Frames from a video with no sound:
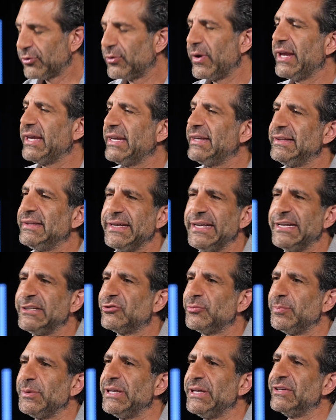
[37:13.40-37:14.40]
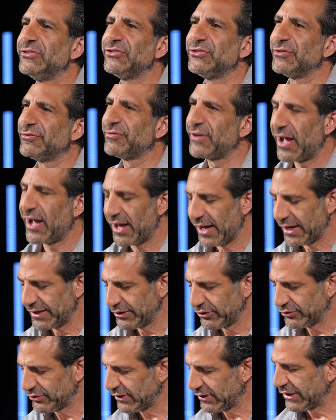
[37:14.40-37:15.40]
The way He leads me is divine,
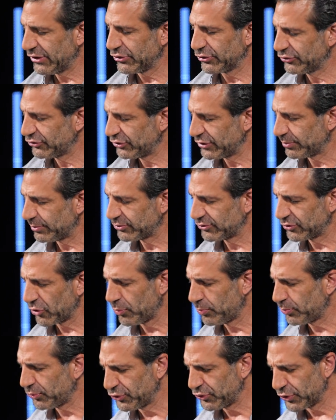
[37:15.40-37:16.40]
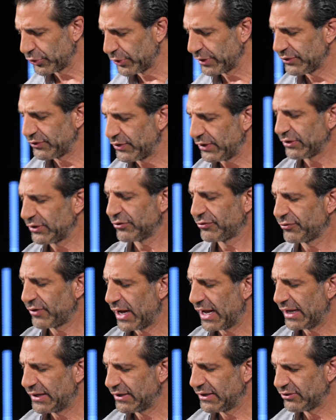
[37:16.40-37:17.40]
His leadership so pure and
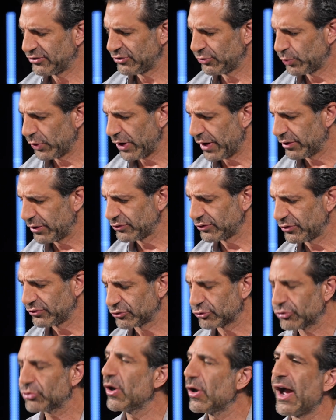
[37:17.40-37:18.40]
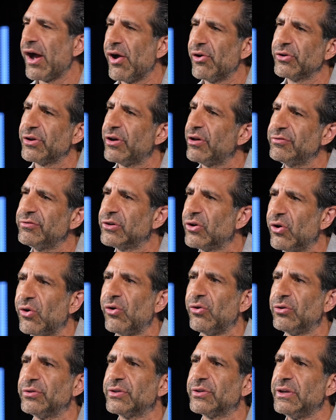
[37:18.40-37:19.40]
dignified as He wears His crown of
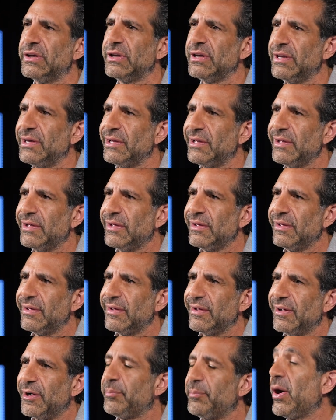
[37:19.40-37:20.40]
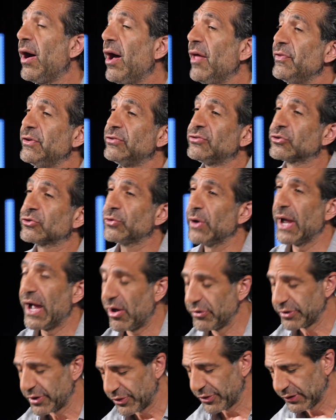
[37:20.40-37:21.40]
gold. Upon this
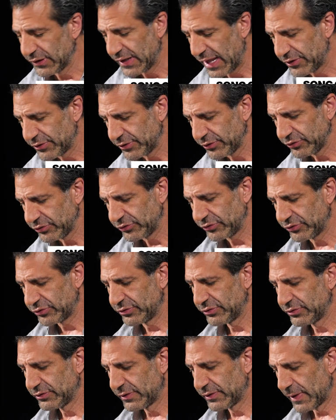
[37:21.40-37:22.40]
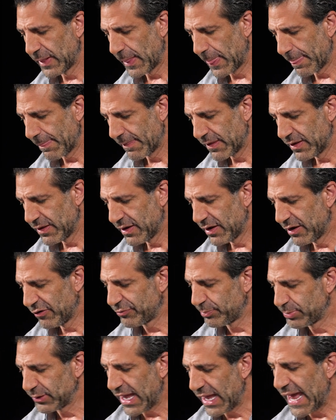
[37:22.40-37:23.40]
crown are the letters
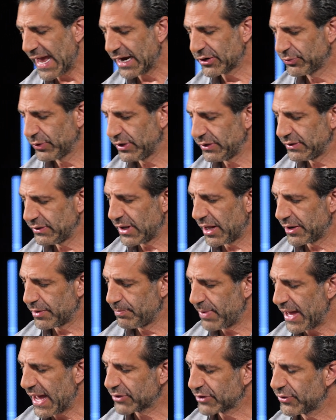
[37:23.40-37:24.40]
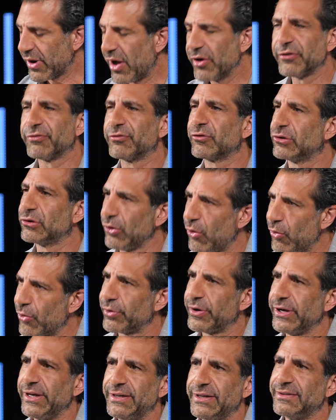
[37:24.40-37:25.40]
of black written on a background of
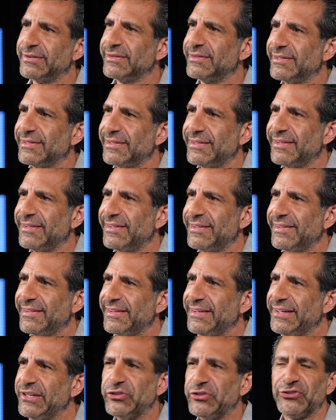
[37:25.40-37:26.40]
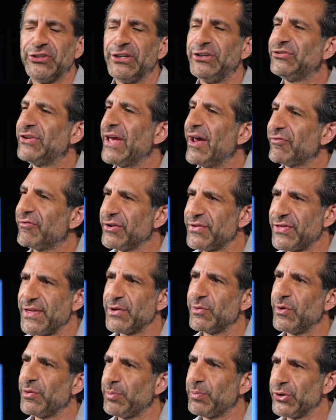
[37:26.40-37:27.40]
glory. He sees
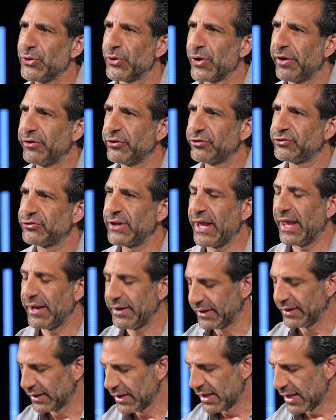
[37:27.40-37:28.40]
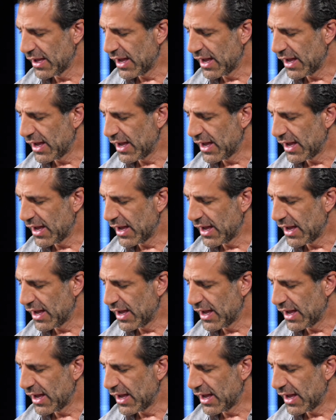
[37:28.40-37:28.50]
everything with pure understanding.